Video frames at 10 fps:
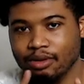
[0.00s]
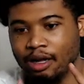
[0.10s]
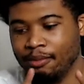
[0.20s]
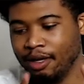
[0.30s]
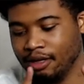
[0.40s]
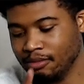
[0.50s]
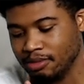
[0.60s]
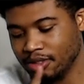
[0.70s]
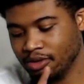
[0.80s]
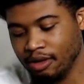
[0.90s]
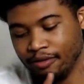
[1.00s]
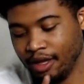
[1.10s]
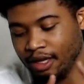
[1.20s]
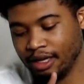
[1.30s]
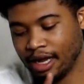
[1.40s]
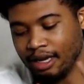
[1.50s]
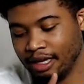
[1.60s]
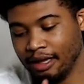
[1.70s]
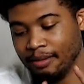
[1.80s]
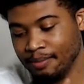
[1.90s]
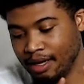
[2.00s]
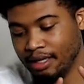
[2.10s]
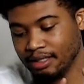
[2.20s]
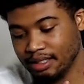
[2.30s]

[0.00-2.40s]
I mean, them two, if Iguodala get minutes,